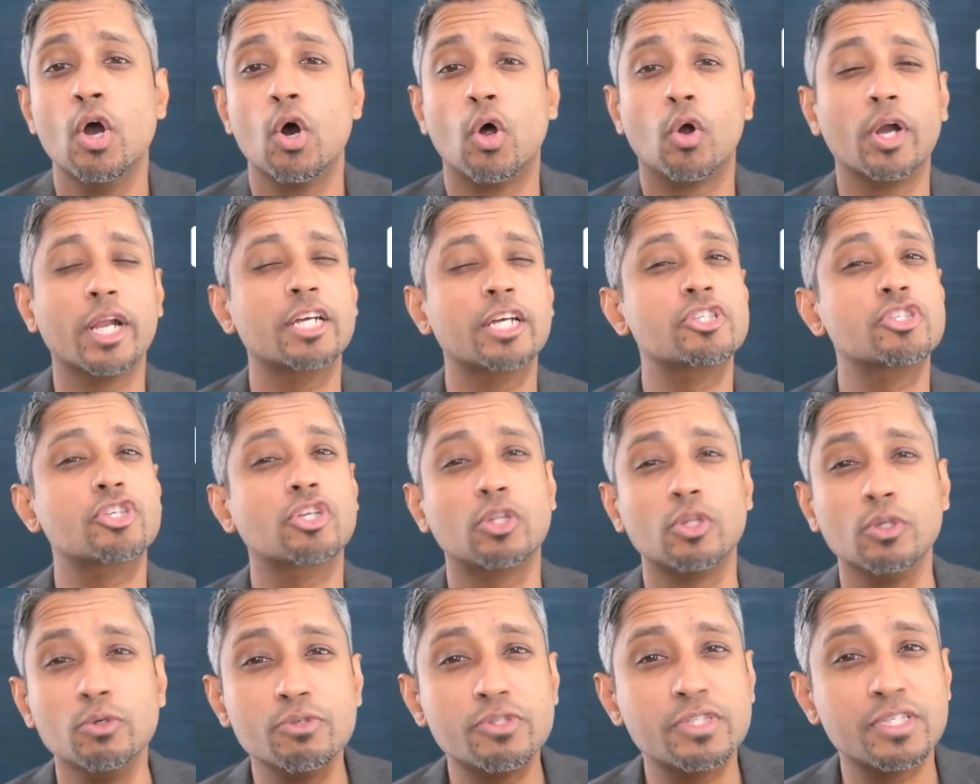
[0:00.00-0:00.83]
or
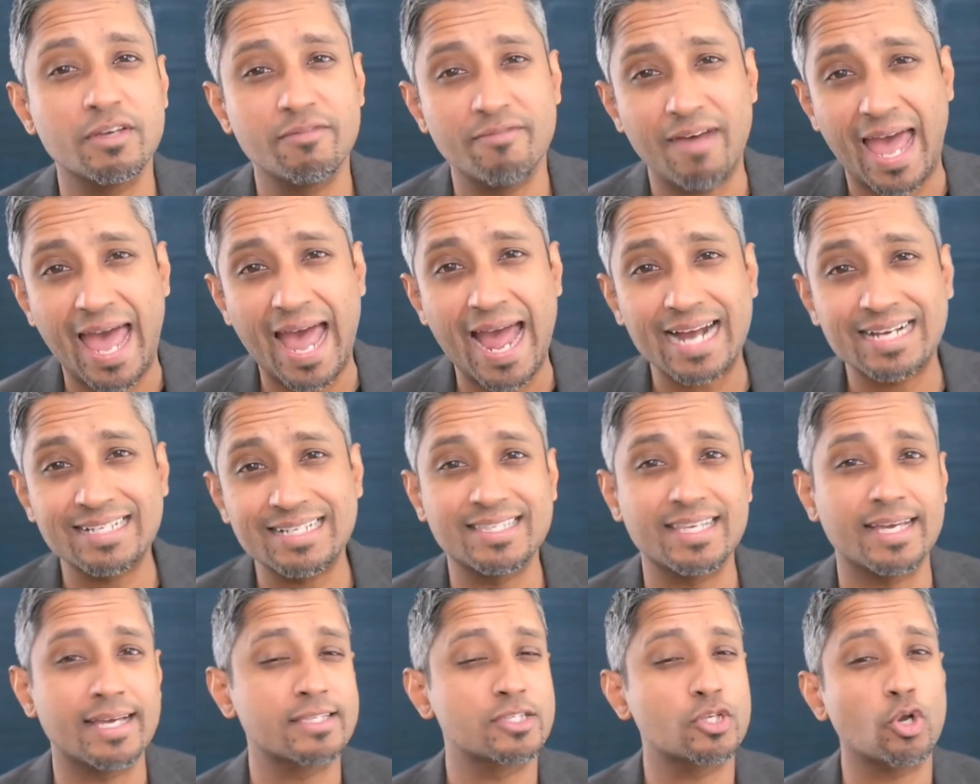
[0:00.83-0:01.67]
exclusive
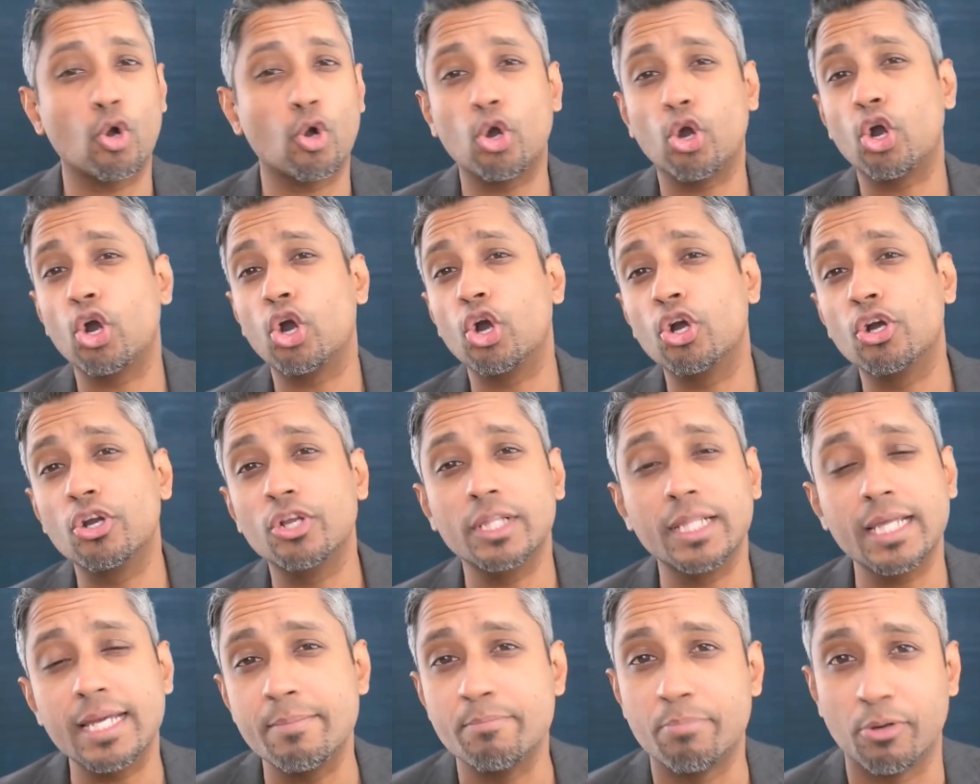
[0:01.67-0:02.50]
access or
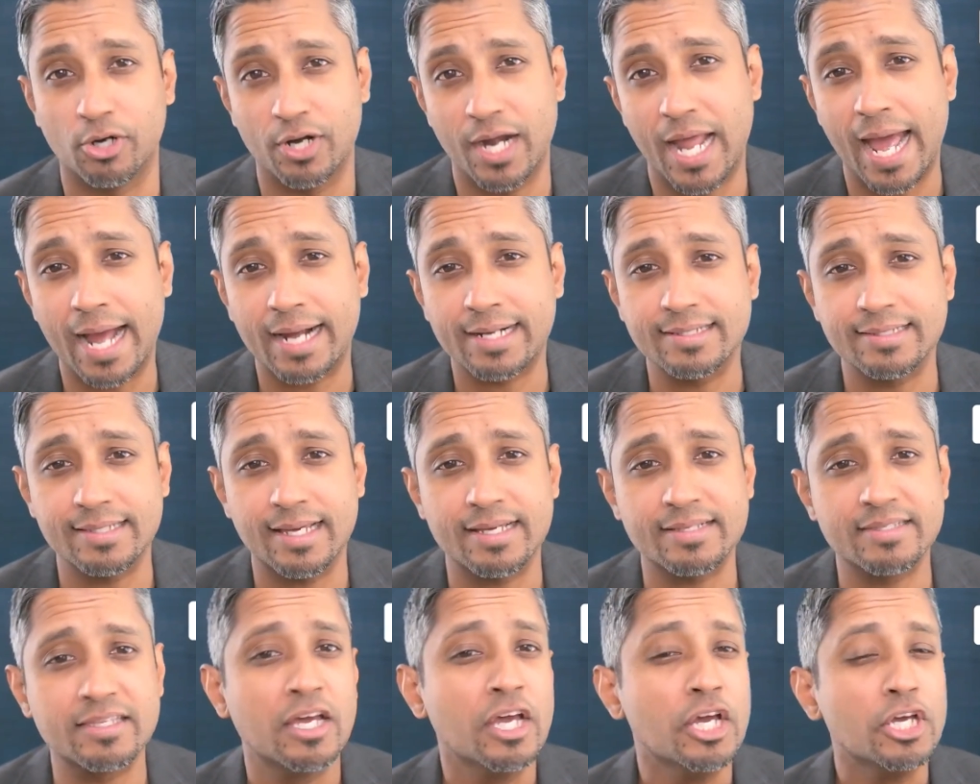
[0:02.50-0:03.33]
early bird
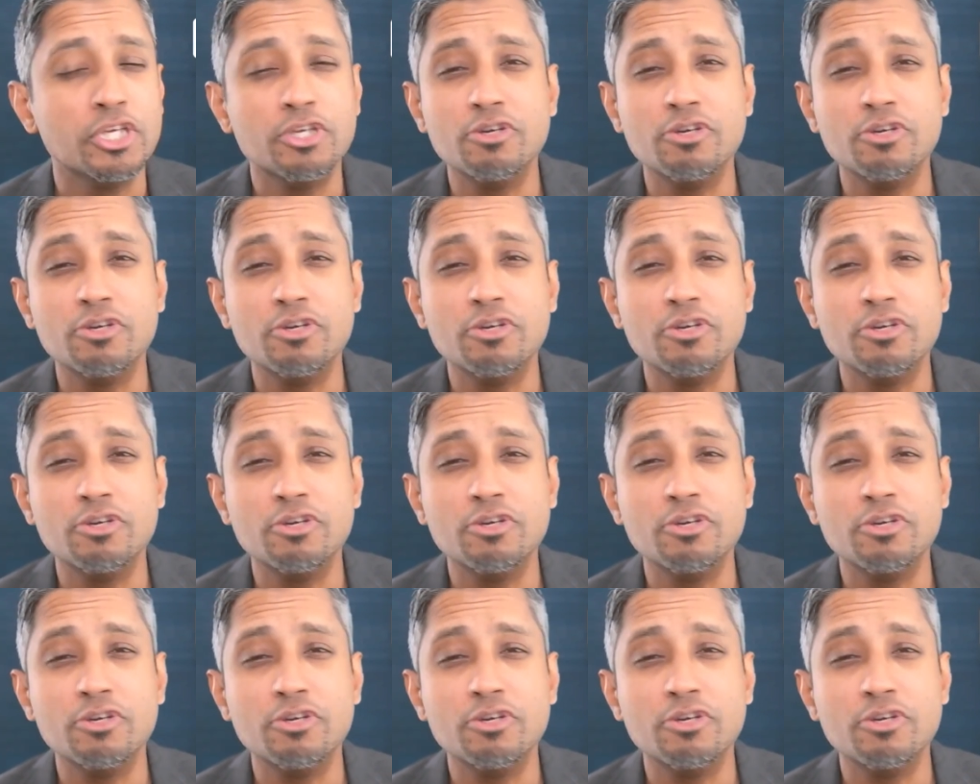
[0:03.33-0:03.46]
access.